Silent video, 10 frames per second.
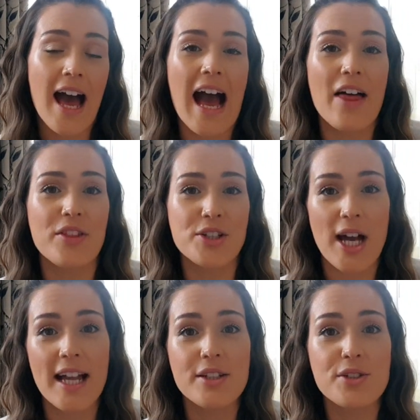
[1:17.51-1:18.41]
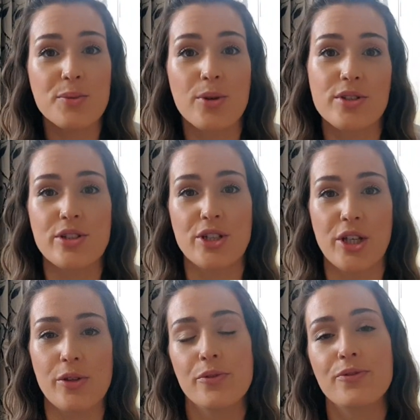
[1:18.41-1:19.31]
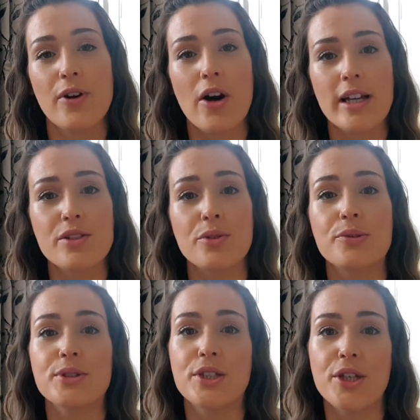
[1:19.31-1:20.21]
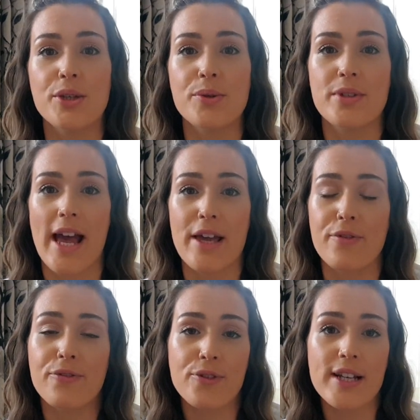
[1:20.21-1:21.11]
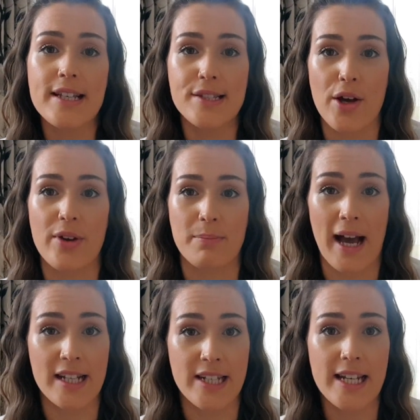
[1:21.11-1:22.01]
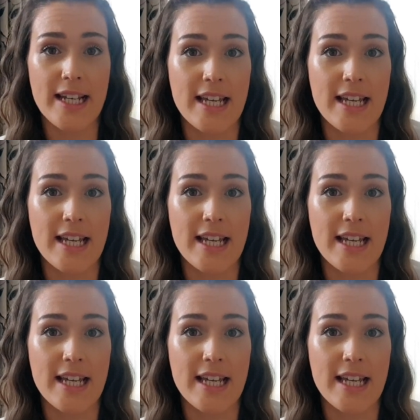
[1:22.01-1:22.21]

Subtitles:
And the challenge was to find or use a free sewing pattern,